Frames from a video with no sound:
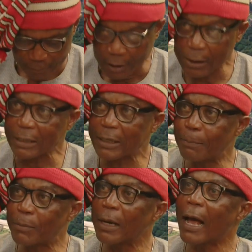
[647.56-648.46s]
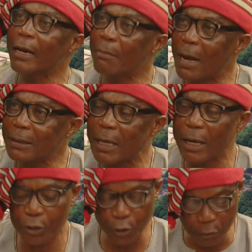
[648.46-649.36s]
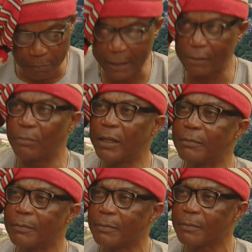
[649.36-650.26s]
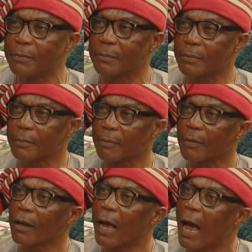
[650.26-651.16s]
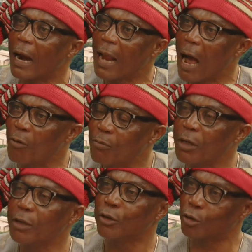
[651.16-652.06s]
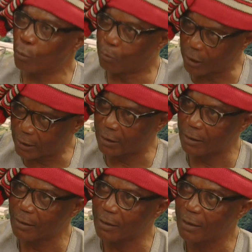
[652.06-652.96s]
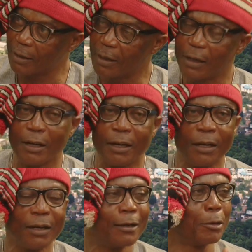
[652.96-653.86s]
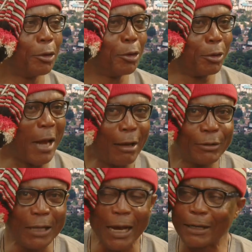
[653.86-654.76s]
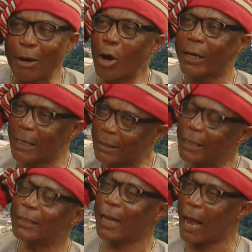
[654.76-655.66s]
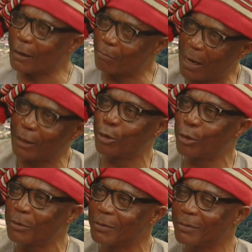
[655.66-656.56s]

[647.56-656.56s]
He's accepted, and the man said, "You made me. Allow me to breathe." You now said, "Okay, since I made you,